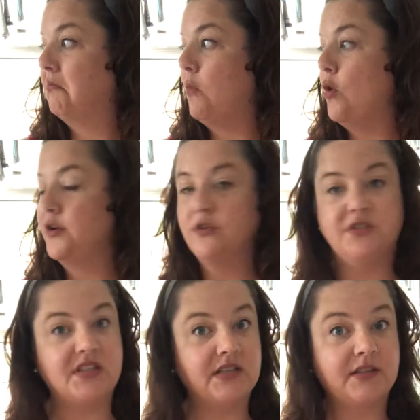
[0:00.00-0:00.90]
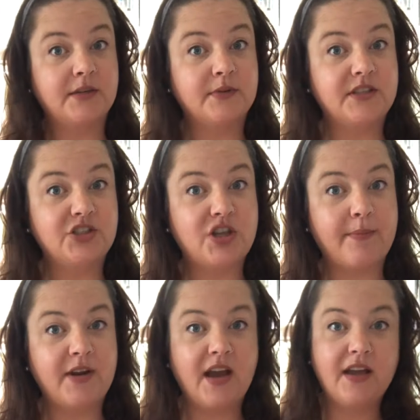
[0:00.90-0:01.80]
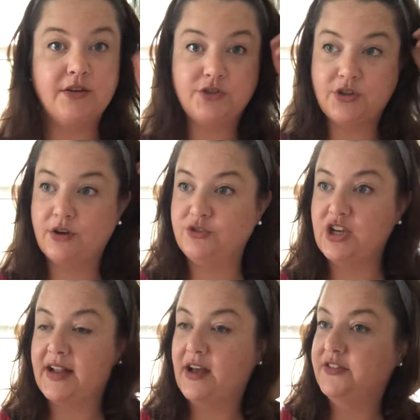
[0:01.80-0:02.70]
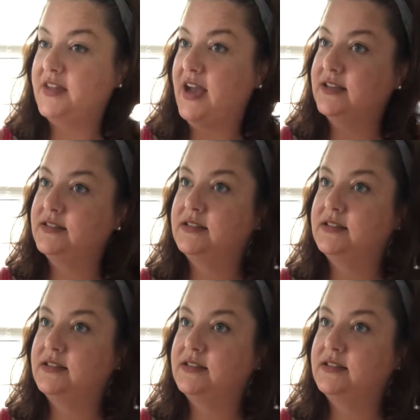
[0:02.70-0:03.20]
or you're dealing with a Gemini, you should go check out that